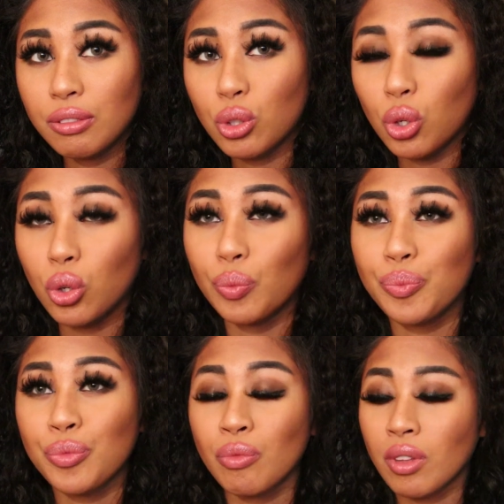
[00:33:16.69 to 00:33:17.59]
So
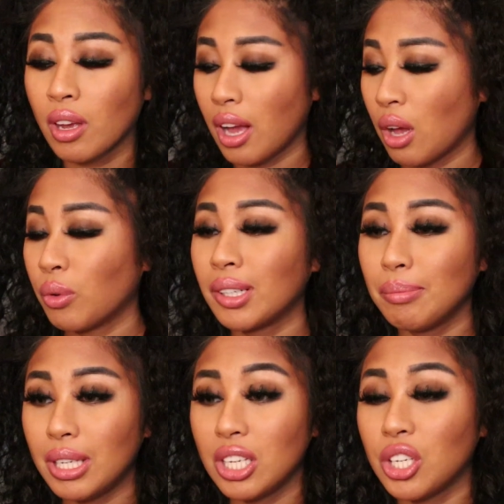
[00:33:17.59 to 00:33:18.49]
I want to
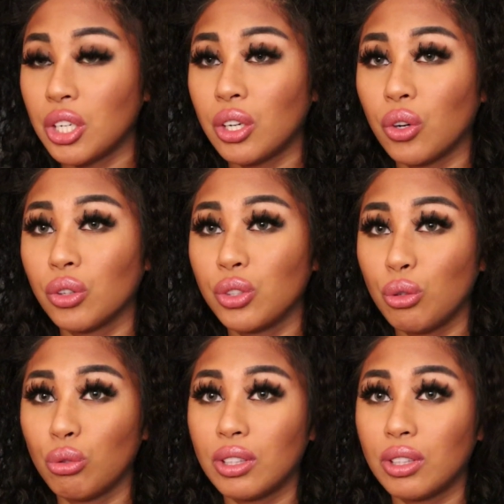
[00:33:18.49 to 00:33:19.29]
be here on you.